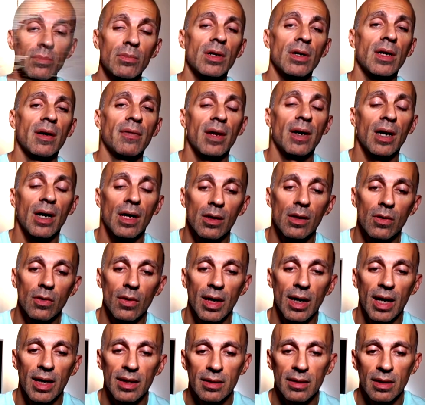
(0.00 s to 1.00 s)
Moreover, I
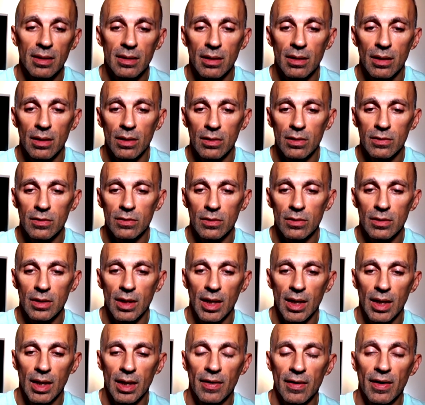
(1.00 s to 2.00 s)
collected also
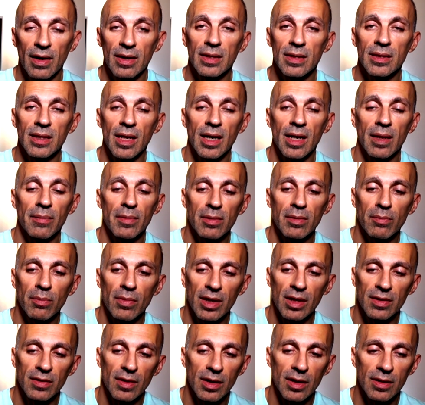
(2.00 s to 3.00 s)
the running dynamic
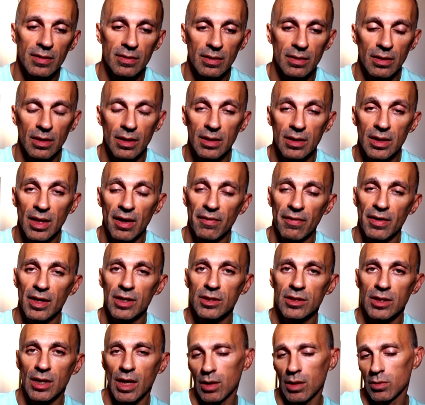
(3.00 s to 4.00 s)
metrics, the
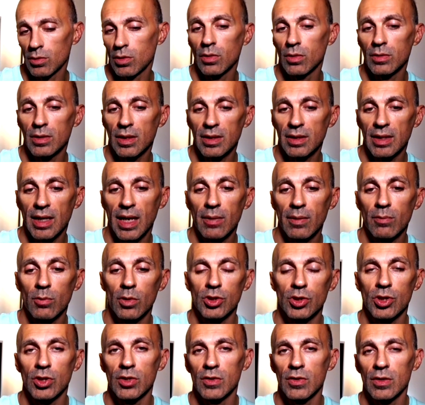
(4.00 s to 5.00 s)
average ground contact time,
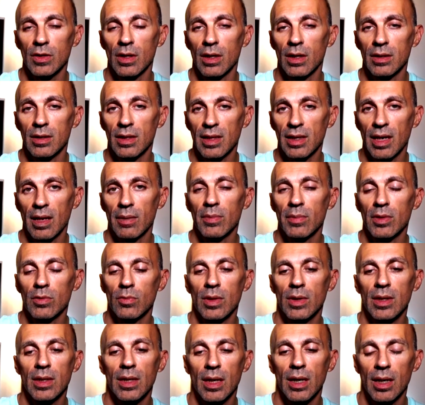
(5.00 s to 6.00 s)
which is the time
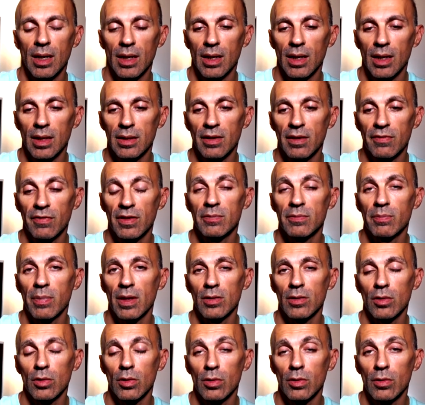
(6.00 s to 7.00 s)
between the first
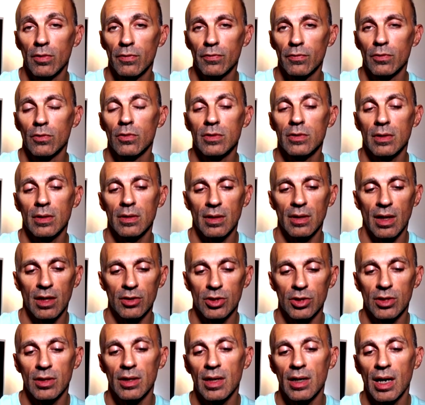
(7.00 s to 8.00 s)
part of your foot
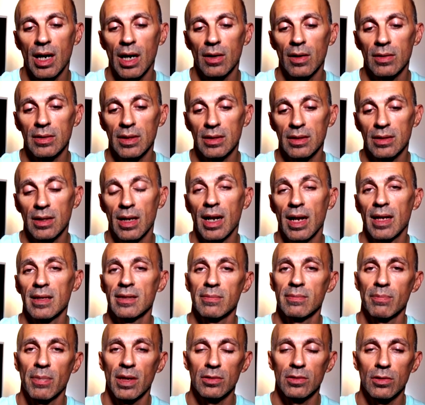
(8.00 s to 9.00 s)
touch the ground and the
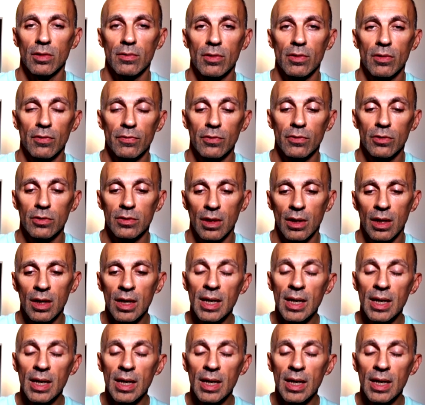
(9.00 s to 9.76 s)
last part of your foot